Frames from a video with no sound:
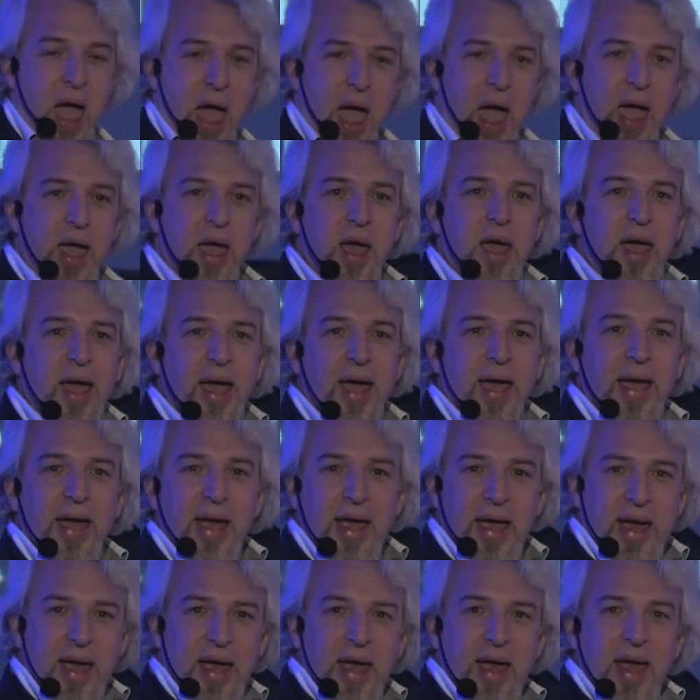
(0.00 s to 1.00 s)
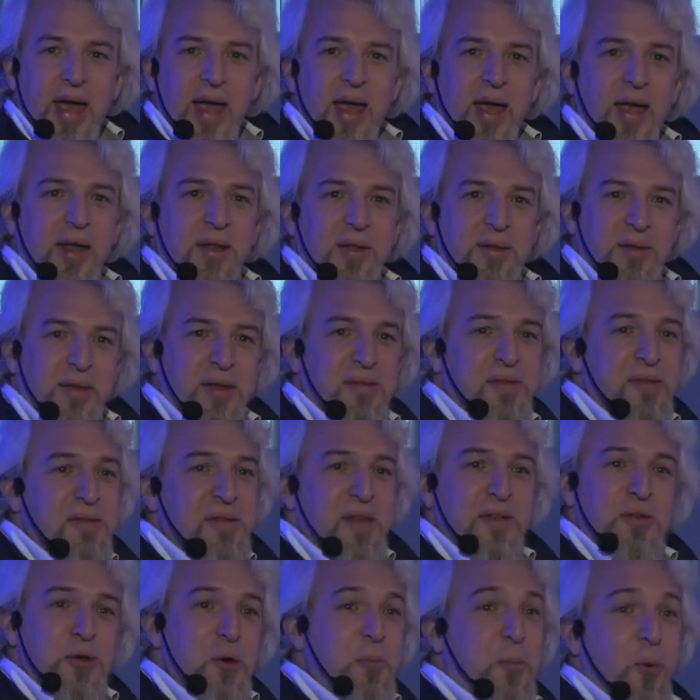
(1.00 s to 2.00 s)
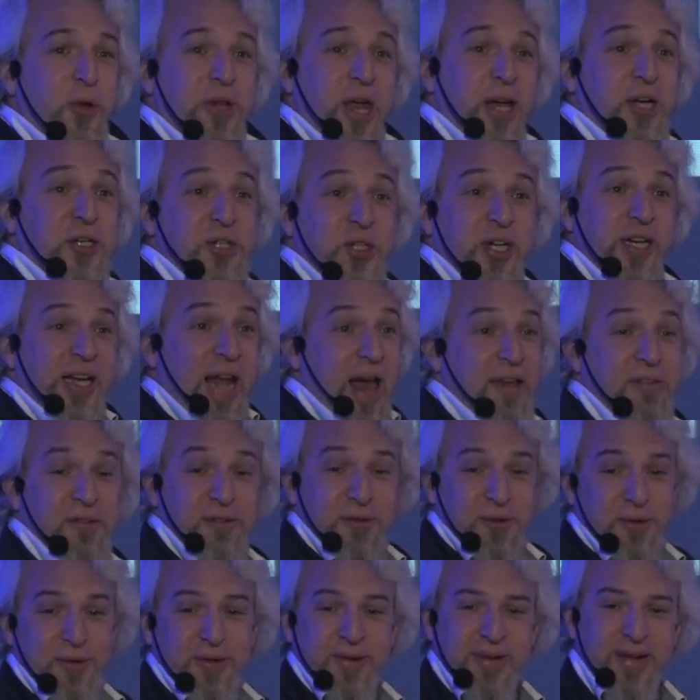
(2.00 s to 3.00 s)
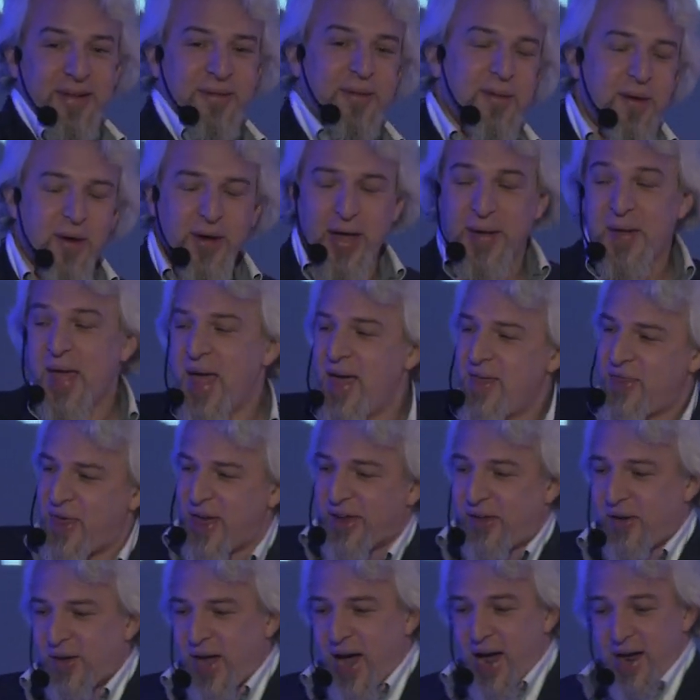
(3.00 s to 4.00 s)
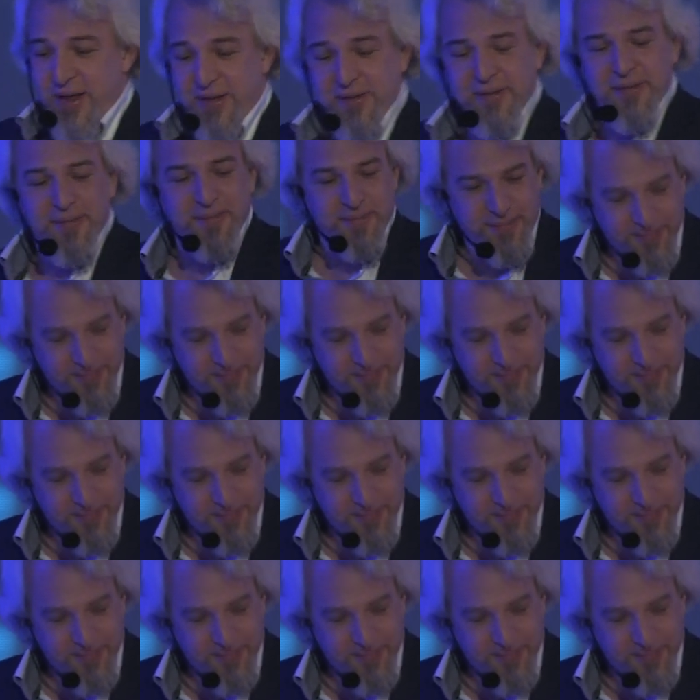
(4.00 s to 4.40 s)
uh, this is a new production cluster. Okay, thank you guys.